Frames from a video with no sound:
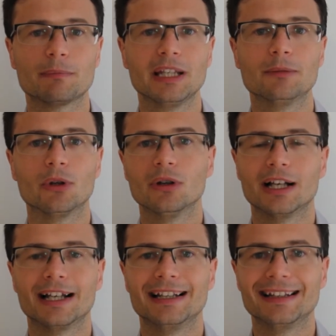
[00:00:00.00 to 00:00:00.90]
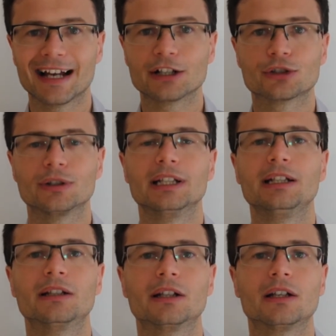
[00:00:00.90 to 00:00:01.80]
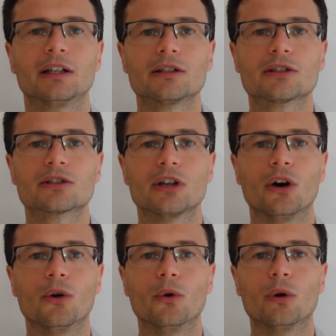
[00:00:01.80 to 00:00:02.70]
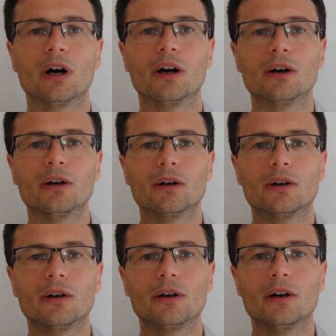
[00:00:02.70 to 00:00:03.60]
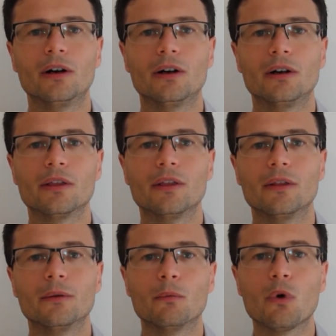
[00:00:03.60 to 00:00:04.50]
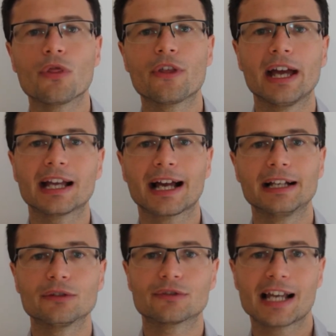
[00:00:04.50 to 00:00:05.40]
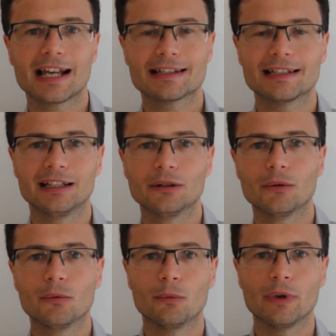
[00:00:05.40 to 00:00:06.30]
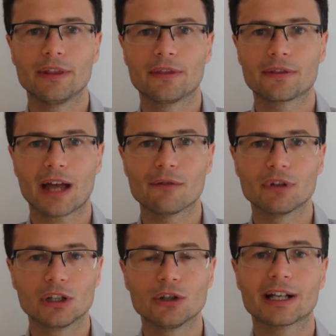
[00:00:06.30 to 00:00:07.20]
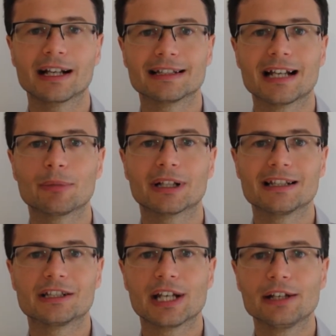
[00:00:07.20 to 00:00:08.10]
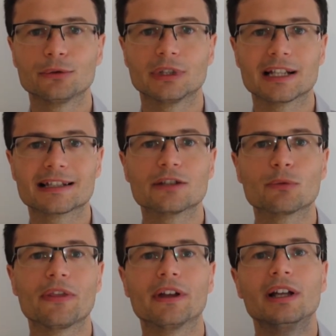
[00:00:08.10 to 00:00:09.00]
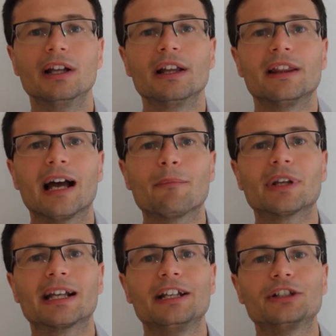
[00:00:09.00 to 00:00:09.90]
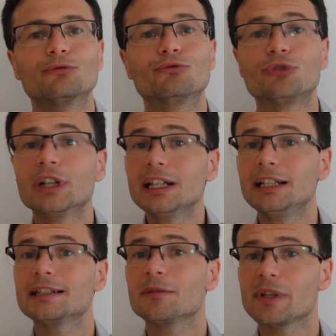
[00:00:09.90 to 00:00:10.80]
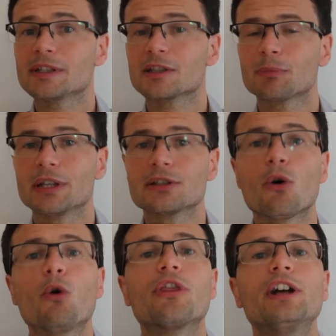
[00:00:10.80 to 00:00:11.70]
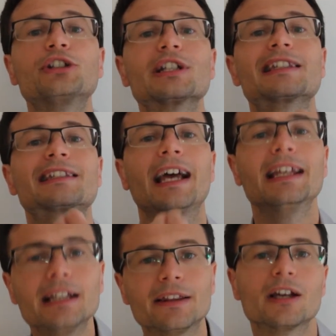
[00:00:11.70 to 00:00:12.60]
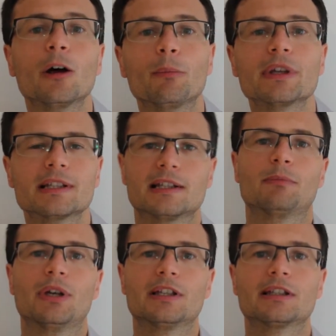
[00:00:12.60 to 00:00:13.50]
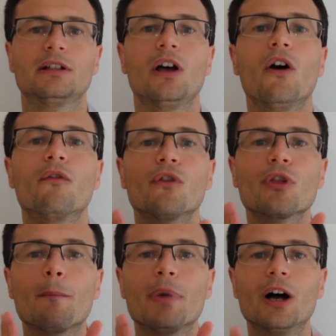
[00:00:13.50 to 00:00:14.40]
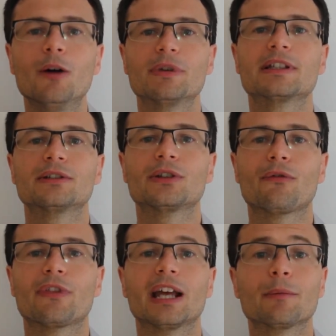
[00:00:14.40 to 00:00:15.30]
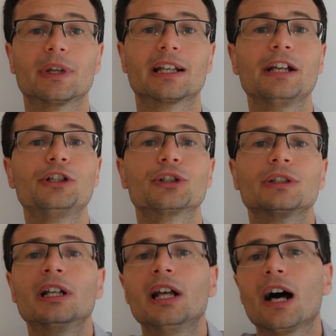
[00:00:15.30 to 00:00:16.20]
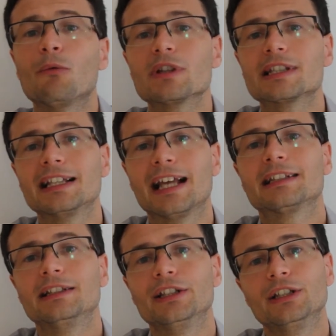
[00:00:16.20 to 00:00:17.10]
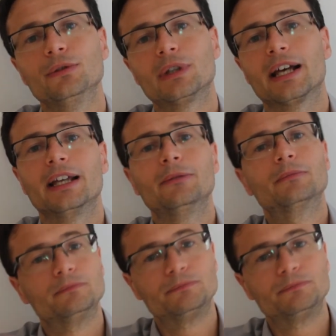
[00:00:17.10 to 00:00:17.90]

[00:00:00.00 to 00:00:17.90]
people, naturally. So what they're kind of testing with having a look at an applicant's genuineness is whether the application really is a business person, or they're just saying they're a business person for the purposes of the application. And once they get in the UK,